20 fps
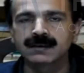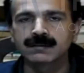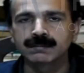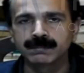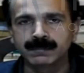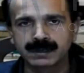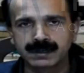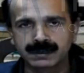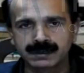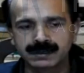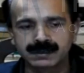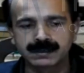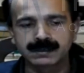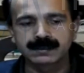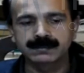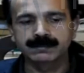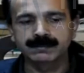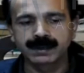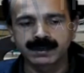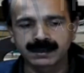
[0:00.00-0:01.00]

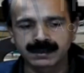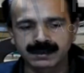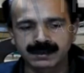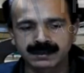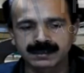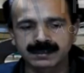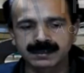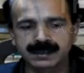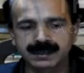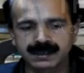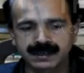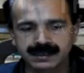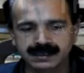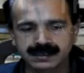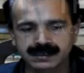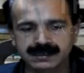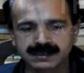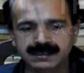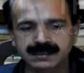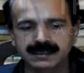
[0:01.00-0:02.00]
murder, burglary,
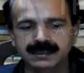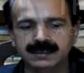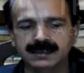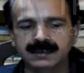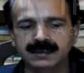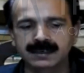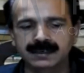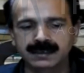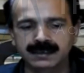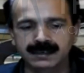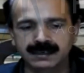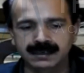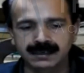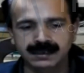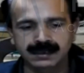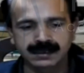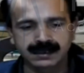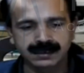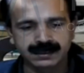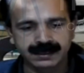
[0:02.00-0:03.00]
dacoity,
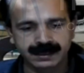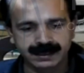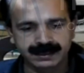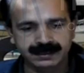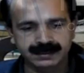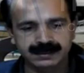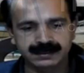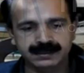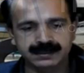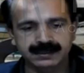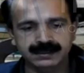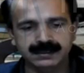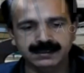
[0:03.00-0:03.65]
death,